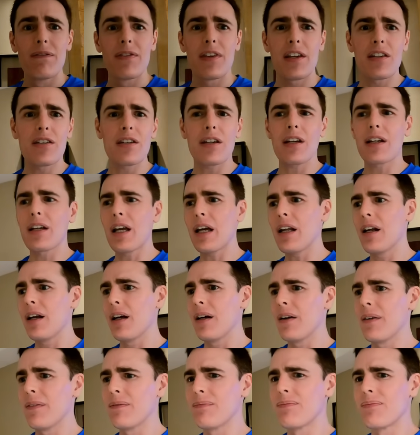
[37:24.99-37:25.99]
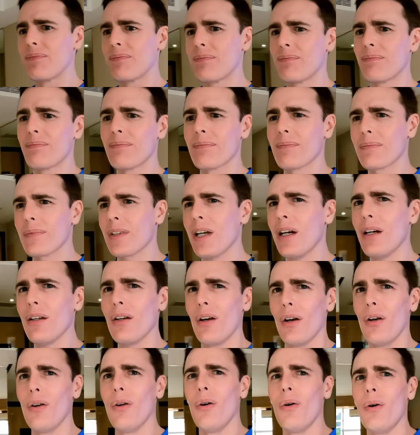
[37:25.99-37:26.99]
This is a kind of, I
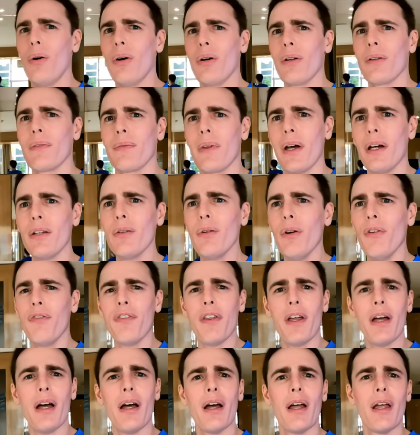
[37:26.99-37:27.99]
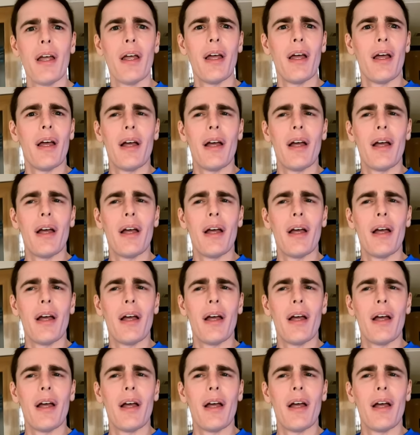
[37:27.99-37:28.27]
don't know. I don't know if that,